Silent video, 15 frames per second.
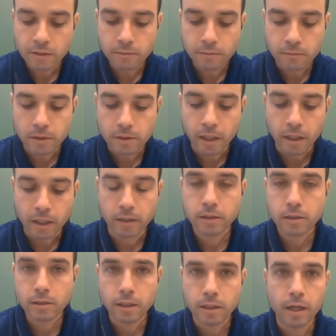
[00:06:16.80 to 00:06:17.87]

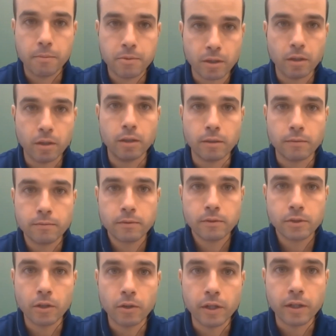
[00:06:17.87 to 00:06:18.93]
Yes, absolutely.
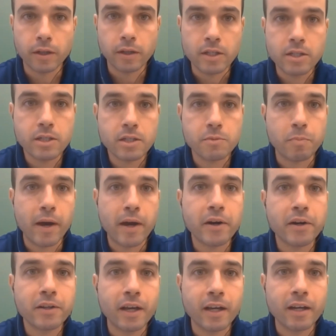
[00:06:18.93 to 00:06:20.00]
So this is
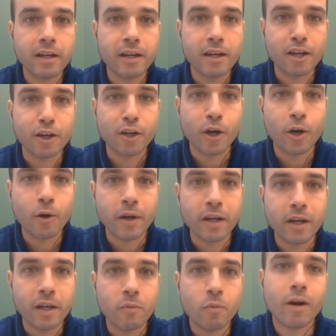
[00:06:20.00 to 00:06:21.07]
better than
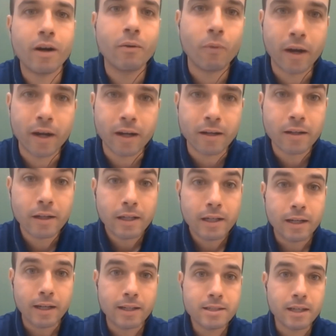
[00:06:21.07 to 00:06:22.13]
going in one way.
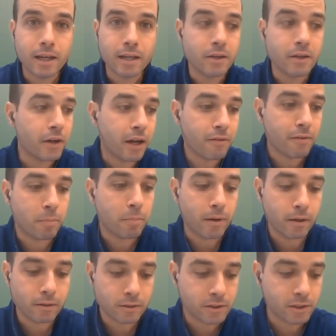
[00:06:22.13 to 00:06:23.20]
Let's say you have a
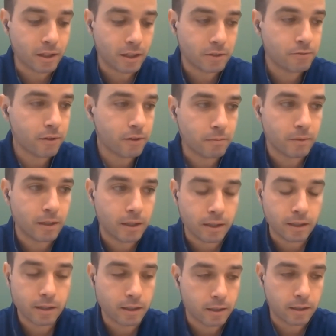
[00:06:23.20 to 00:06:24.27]
particle size from
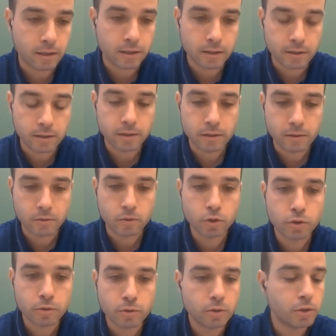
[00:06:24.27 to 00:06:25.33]
like
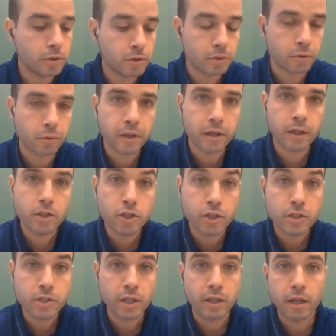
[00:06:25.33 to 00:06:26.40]
2-3
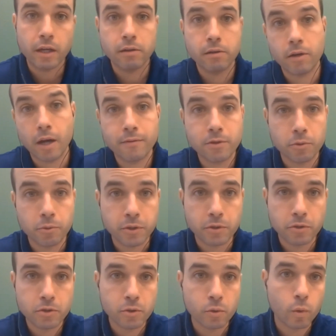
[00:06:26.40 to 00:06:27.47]
inches, and then you have to
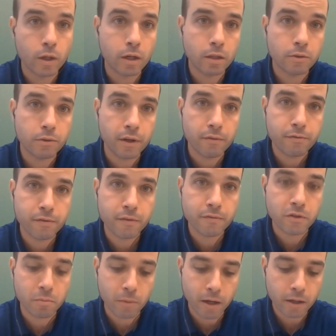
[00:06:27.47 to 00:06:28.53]
reduce to
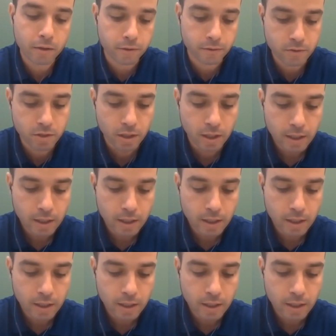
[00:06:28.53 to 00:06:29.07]
150 microns.